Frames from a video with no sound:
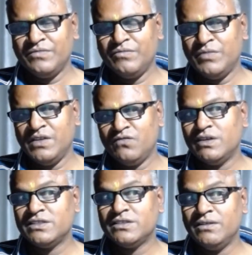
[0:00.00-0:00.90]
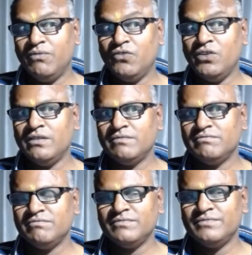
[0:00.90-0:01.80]
Me first of all,
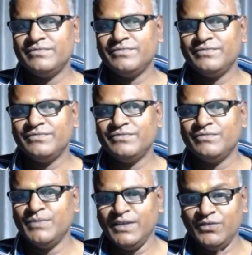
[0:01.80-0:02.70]
the